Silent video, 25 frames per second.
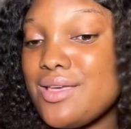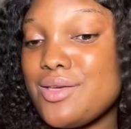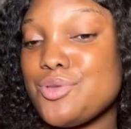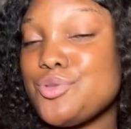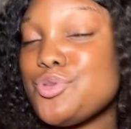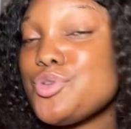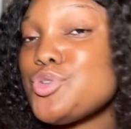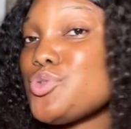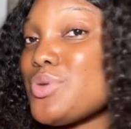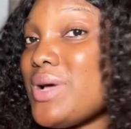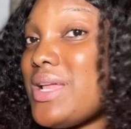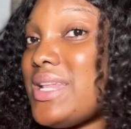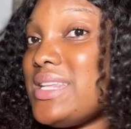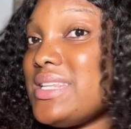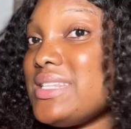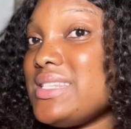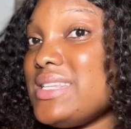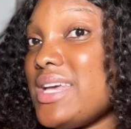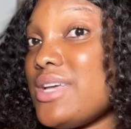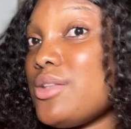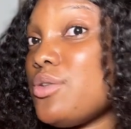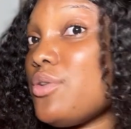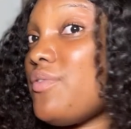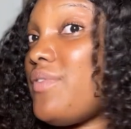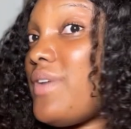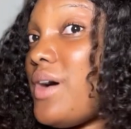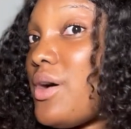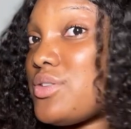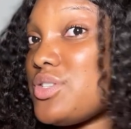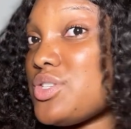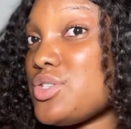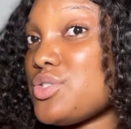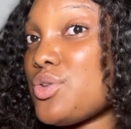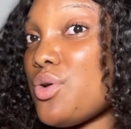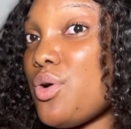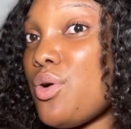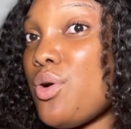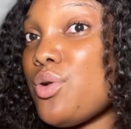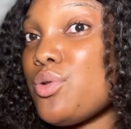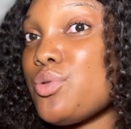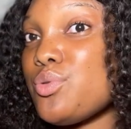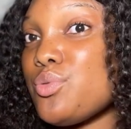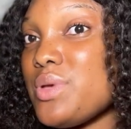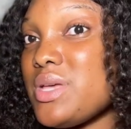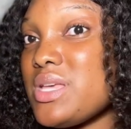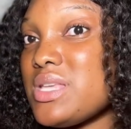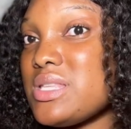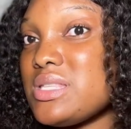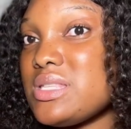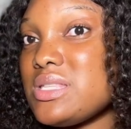Usually the head of house is
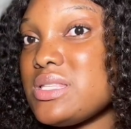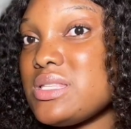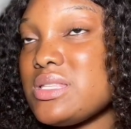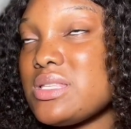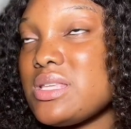always